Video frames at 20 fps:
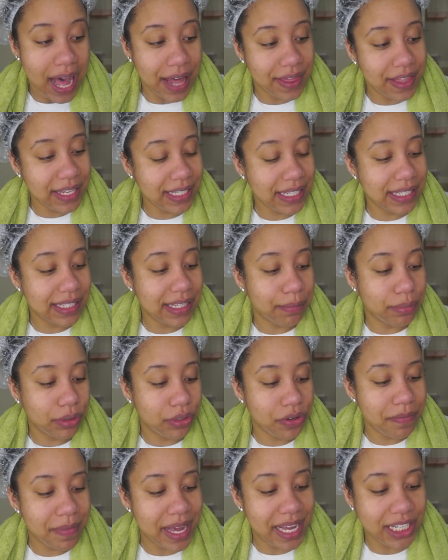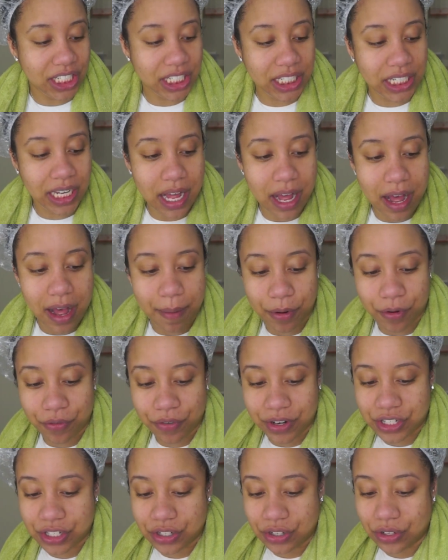This is the Blue Magic
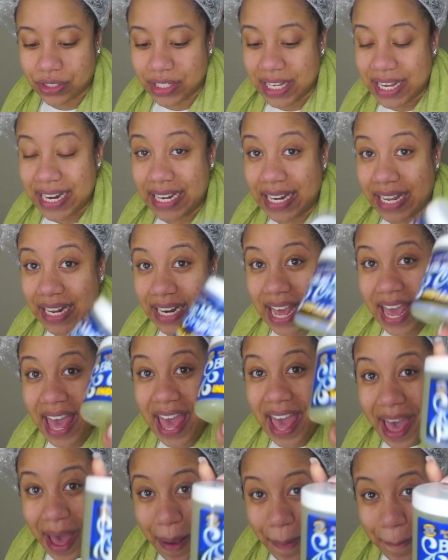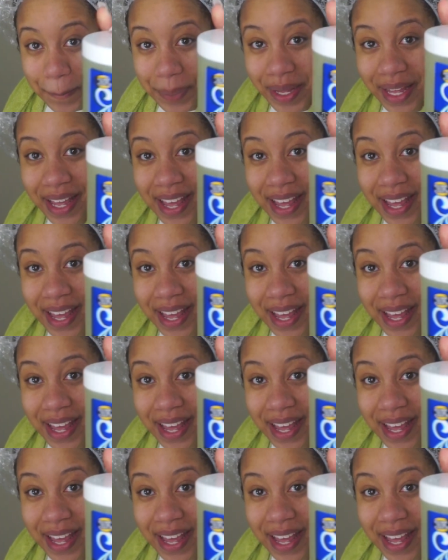Originals Indian Hemp.